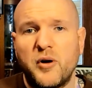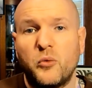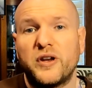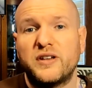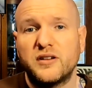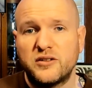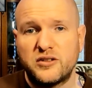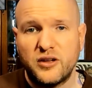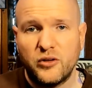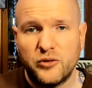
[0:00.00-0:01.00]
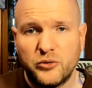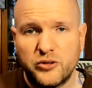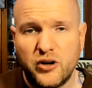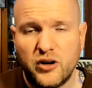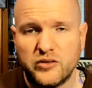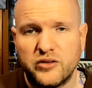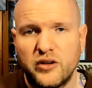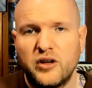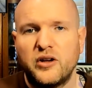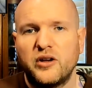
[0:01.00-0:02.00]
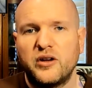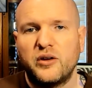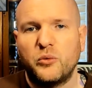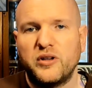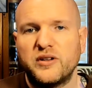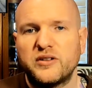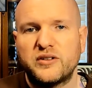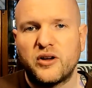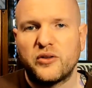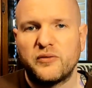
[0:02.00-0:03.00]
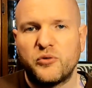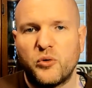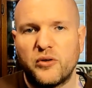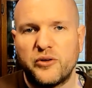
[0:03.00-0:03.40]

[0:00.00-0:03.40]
but we did sell those cards. We did sell them for